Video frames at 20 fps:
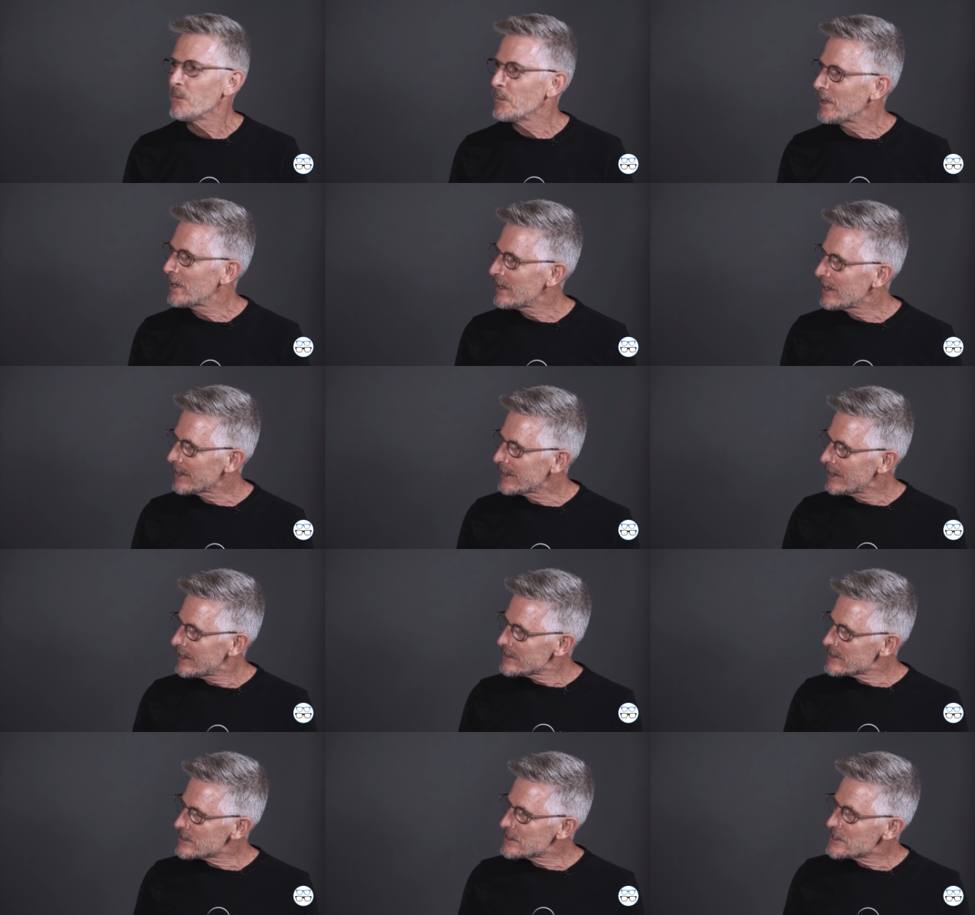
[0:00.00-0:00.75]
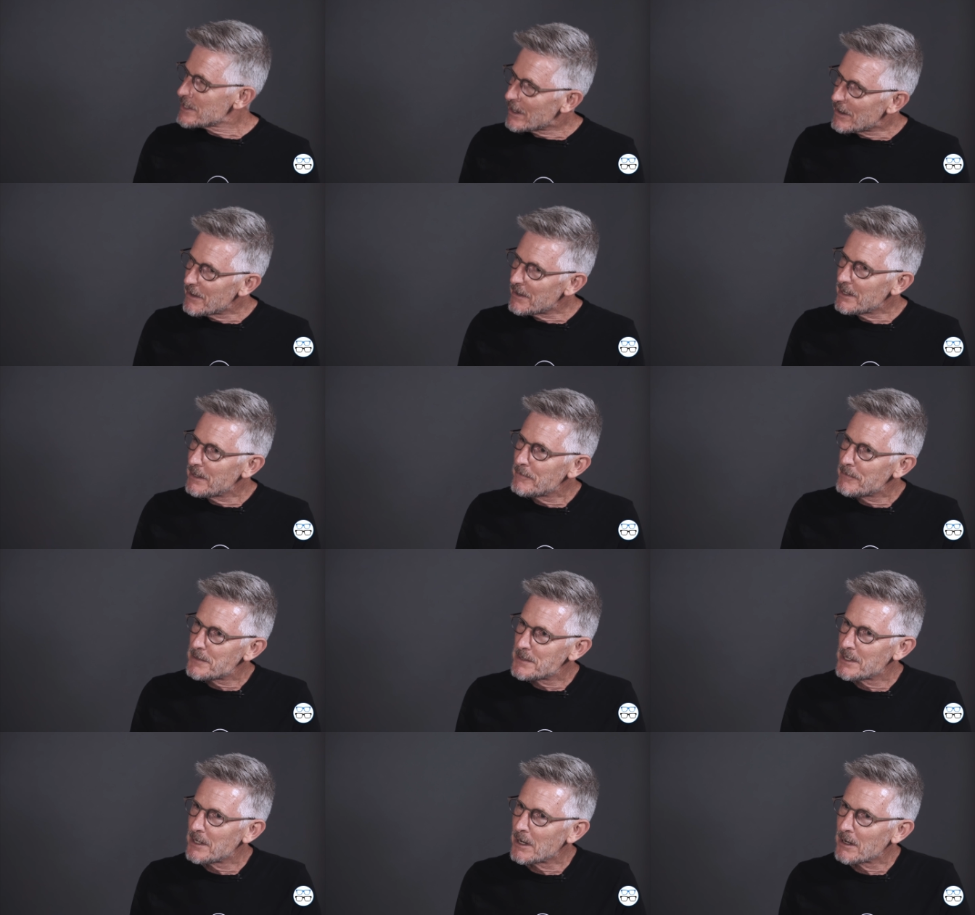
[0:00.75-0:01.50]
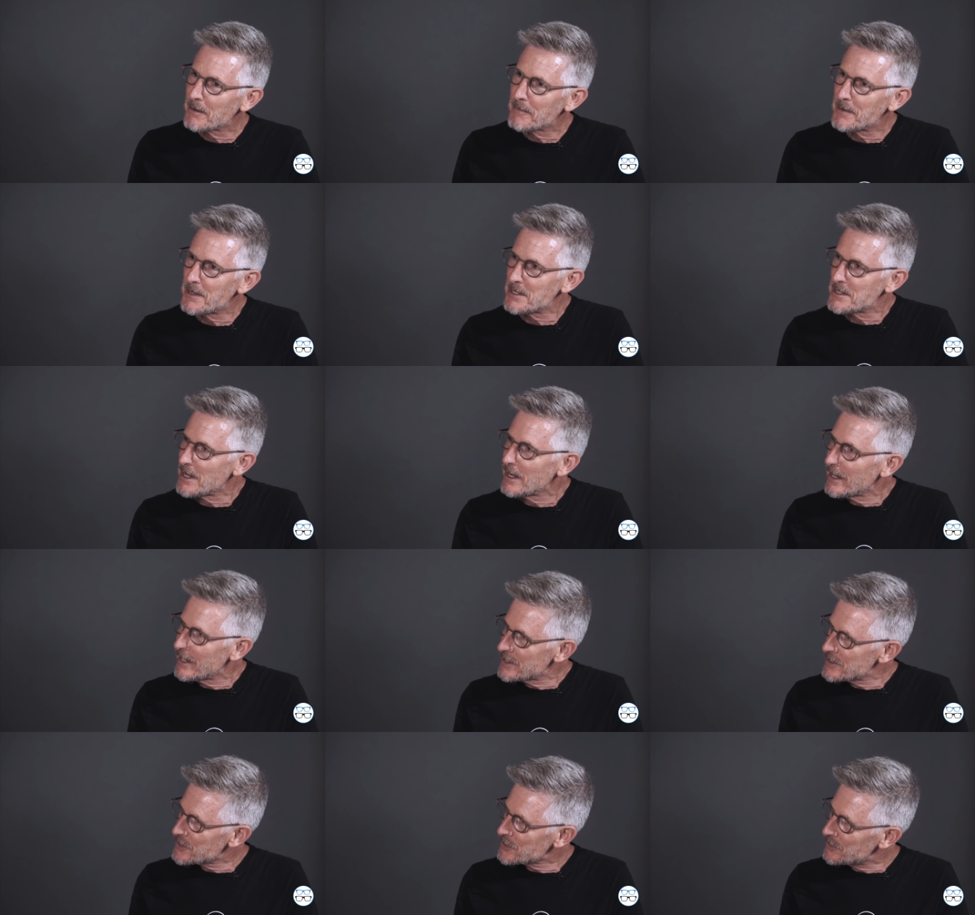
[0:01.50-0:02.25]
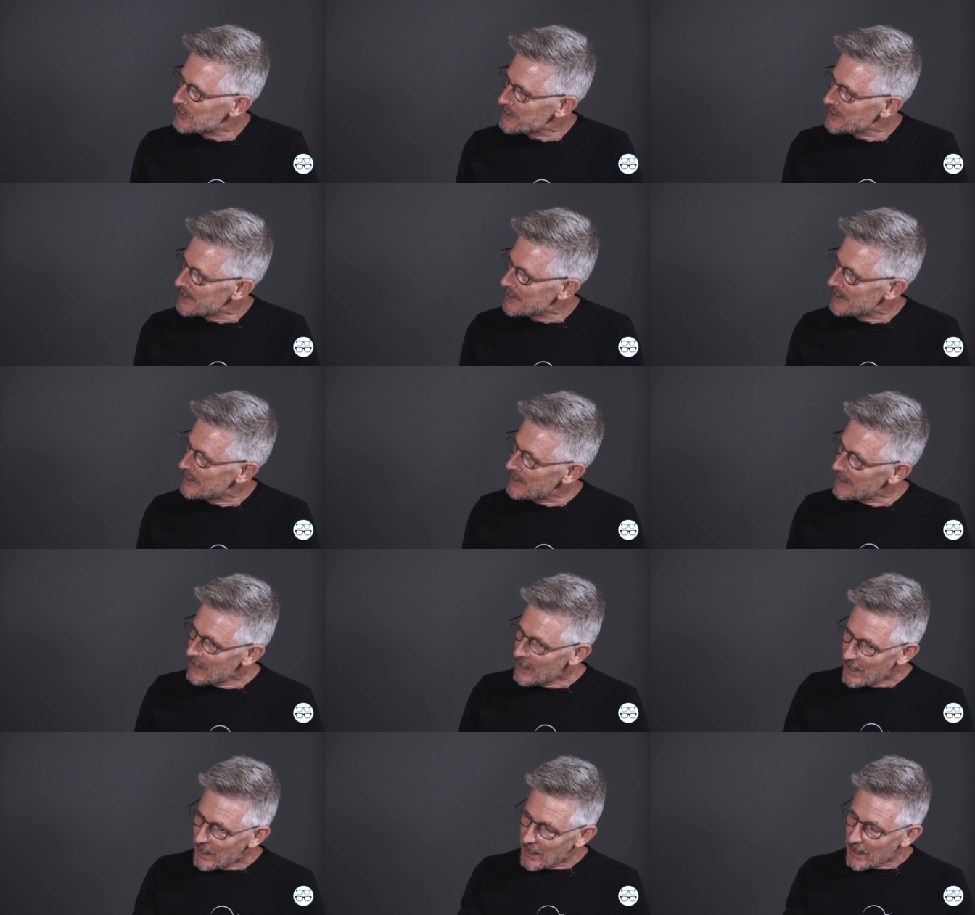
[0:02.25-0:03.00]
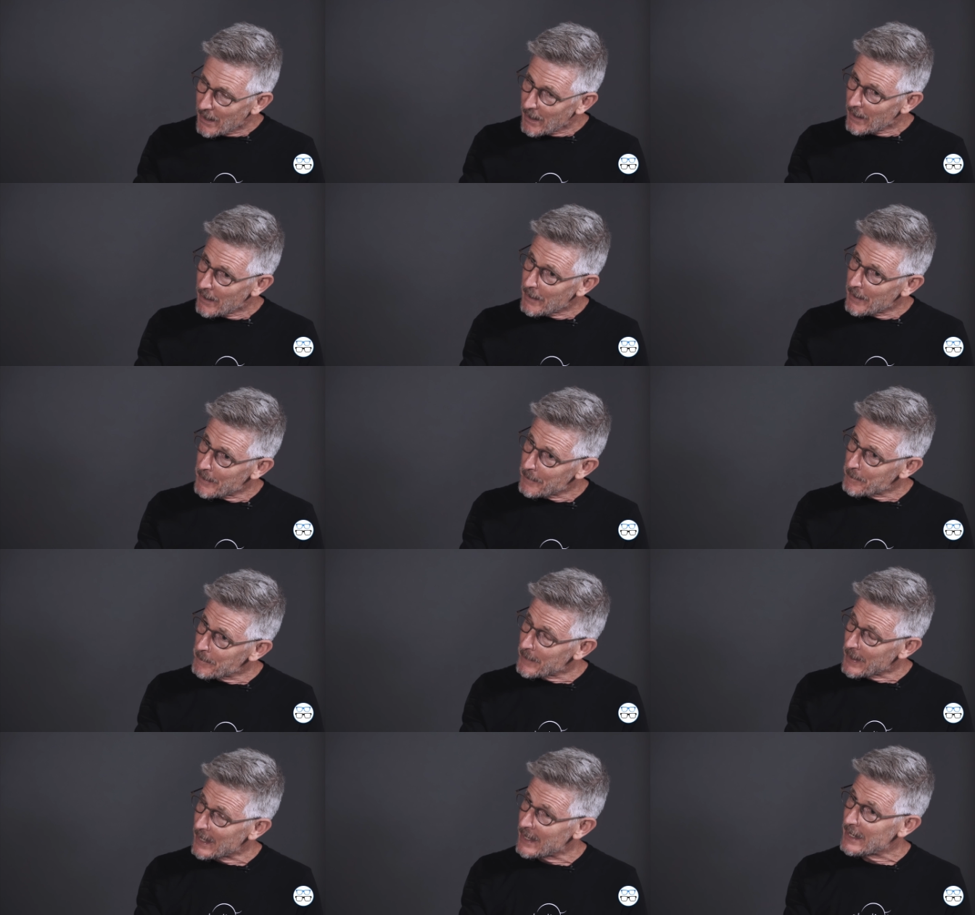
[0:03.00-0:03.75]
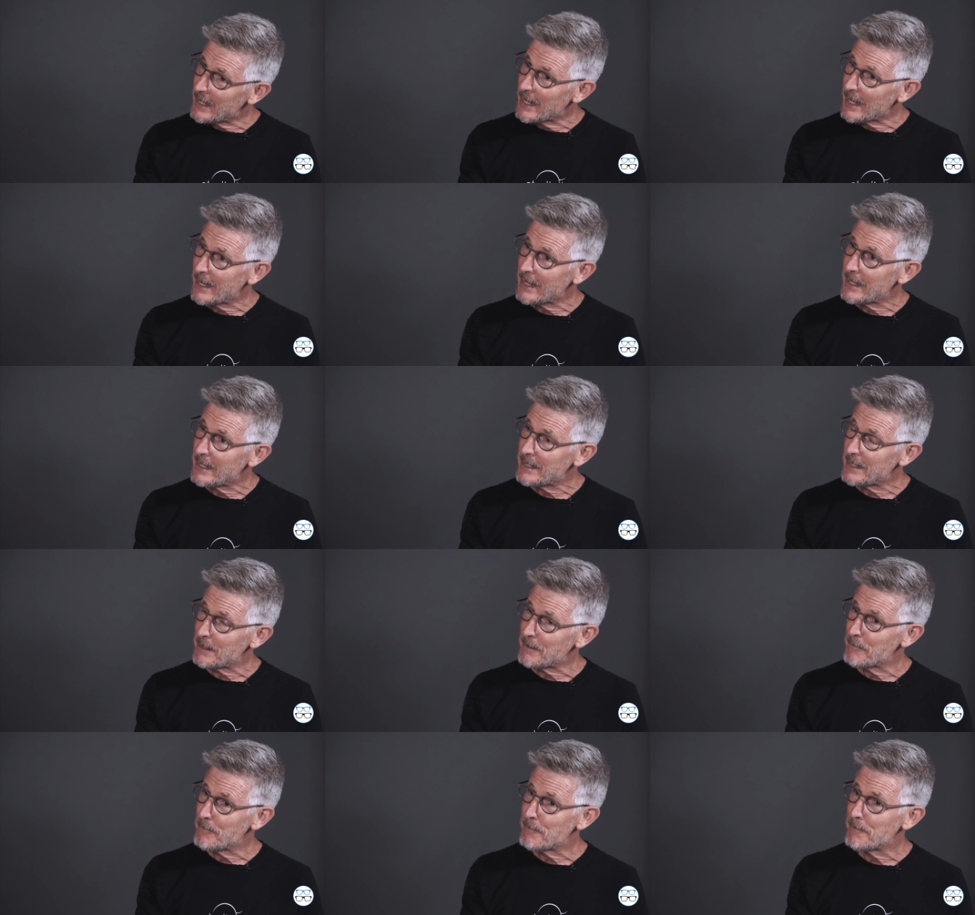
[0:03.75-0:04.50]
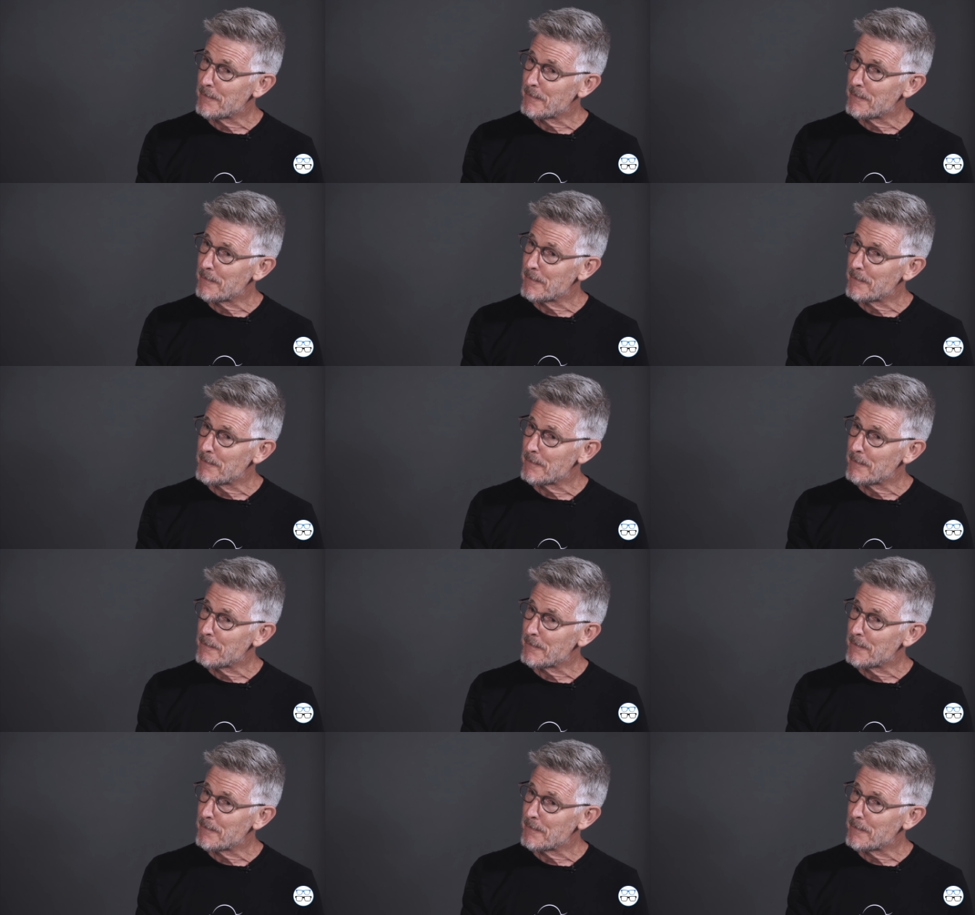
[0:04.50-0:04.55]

well, I got started in photography as a high school kid, uh, and, and in